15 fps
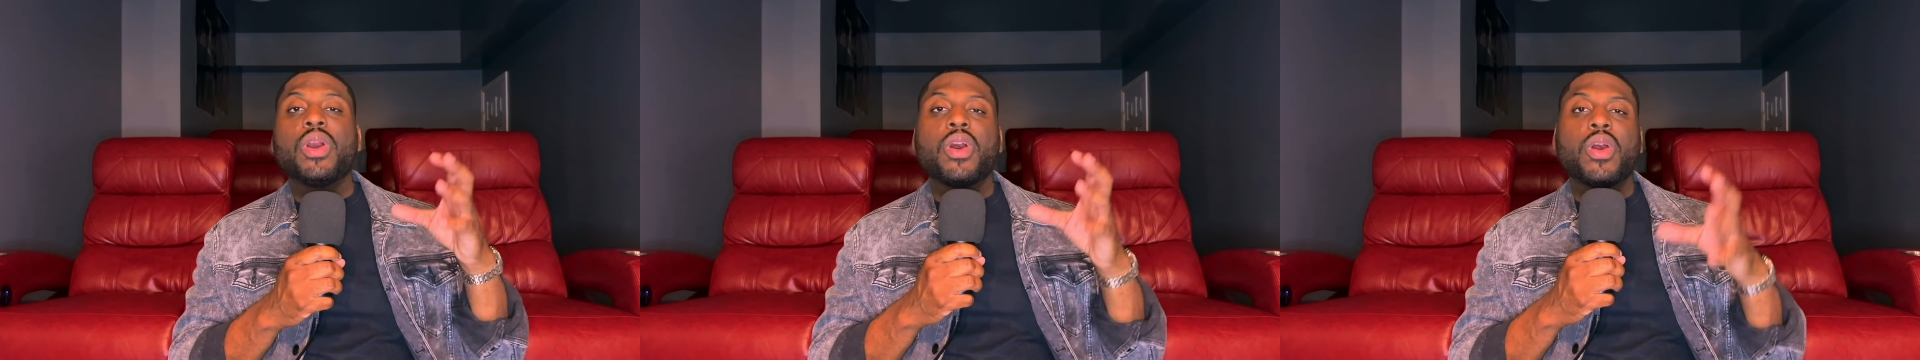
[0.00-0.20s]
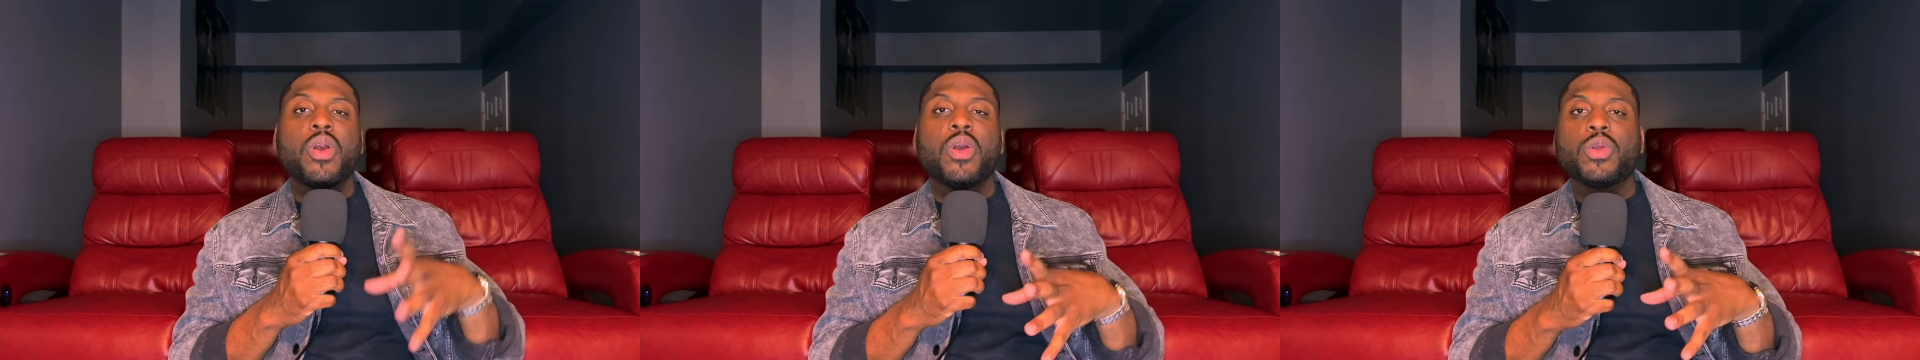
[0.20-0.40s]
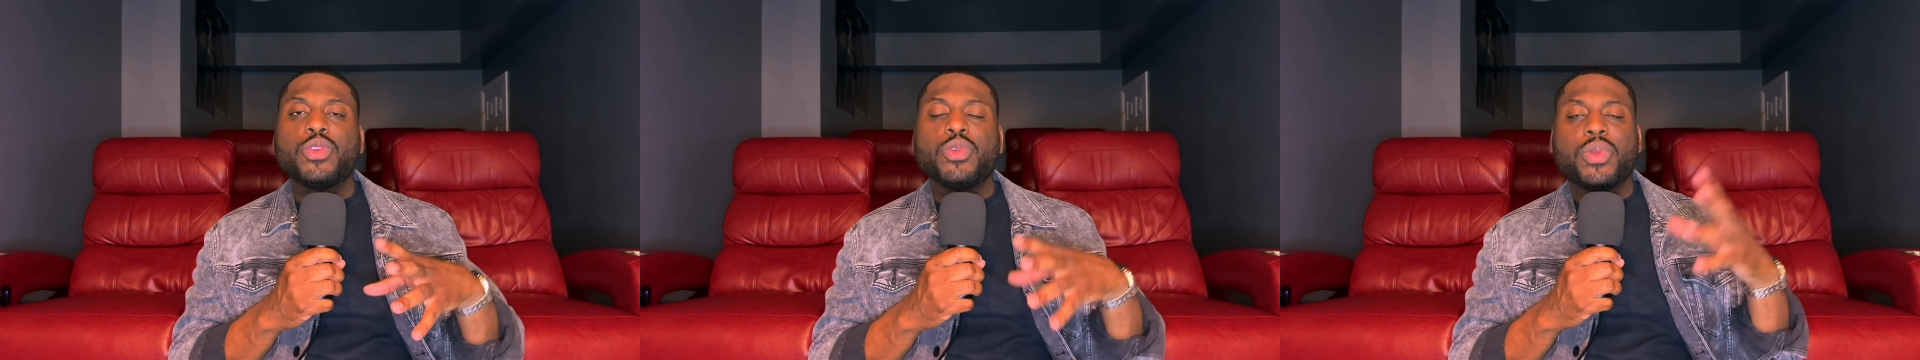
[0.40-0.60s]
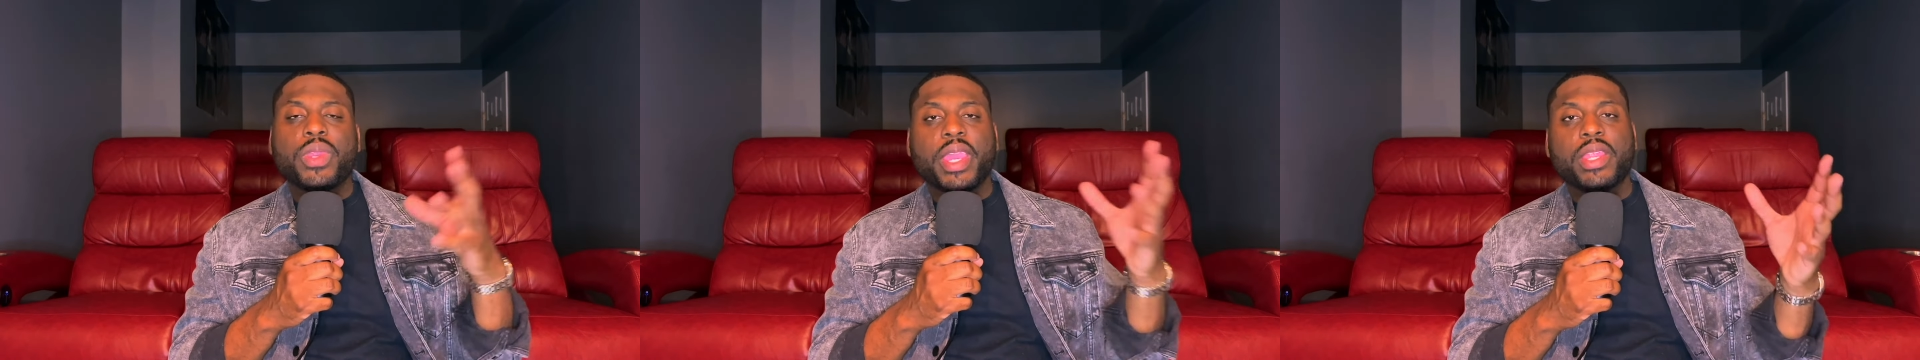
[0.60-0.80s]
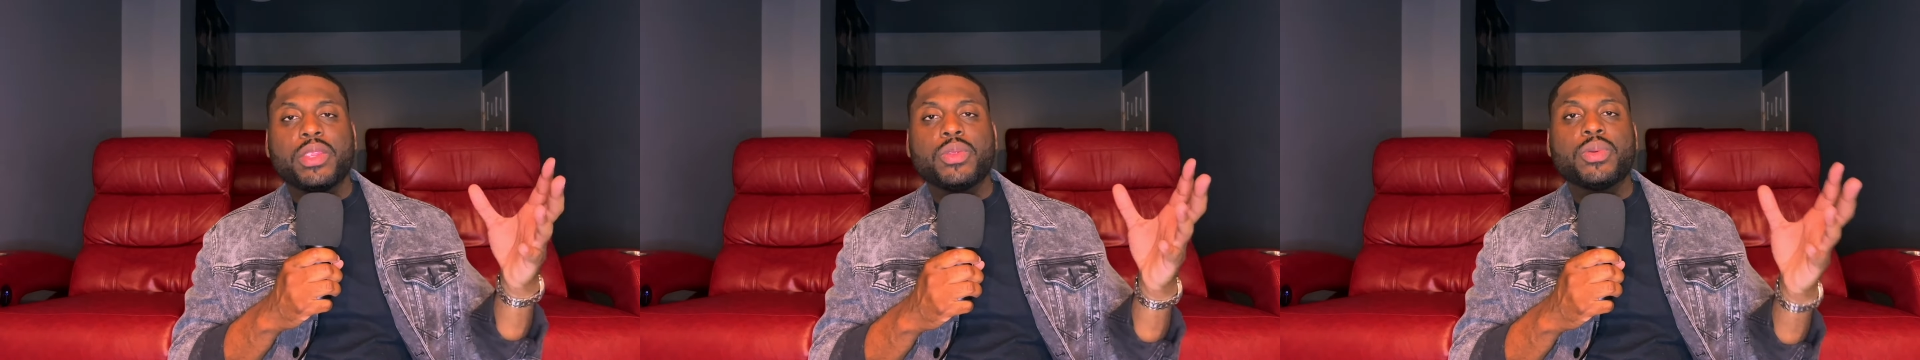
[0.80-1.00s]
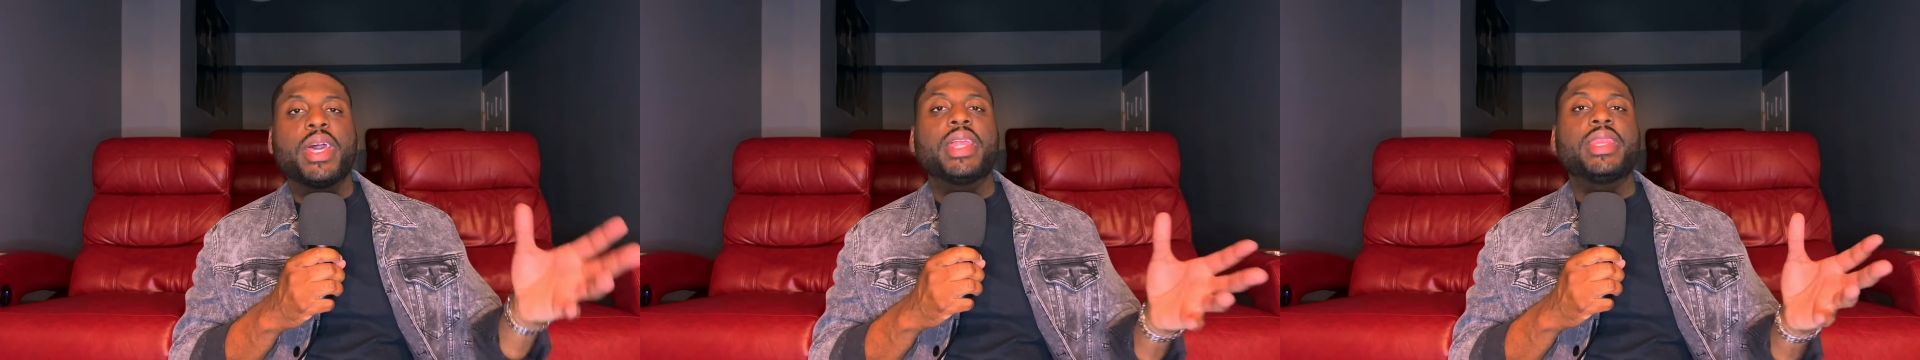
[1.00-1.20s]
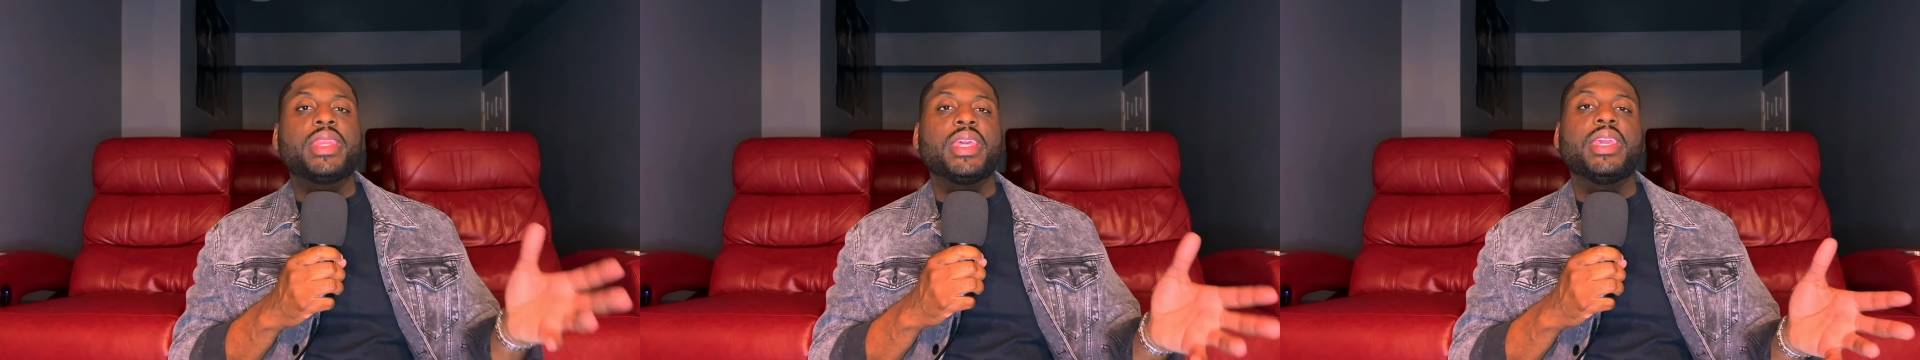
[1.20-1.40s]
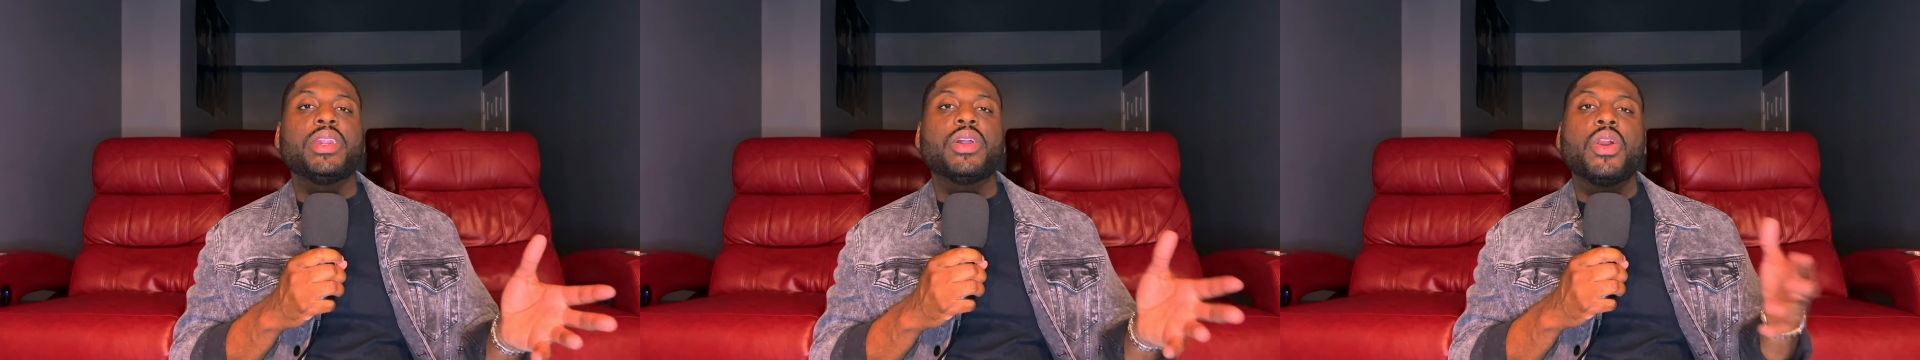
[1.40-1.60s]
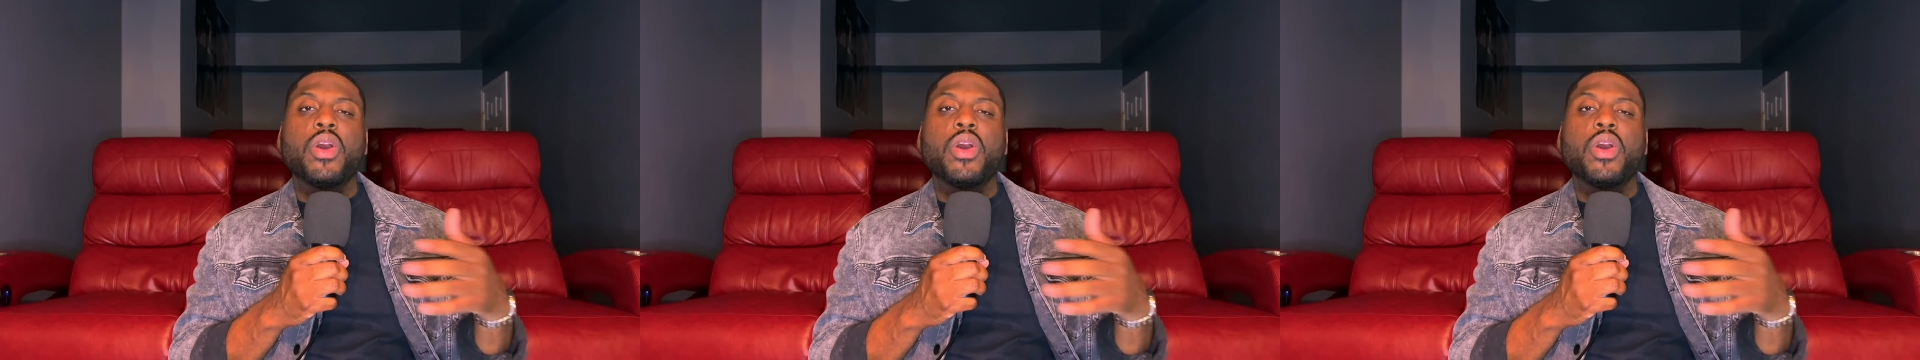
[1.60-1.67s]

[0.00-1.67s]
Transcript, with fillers: oh, you can't do that thing.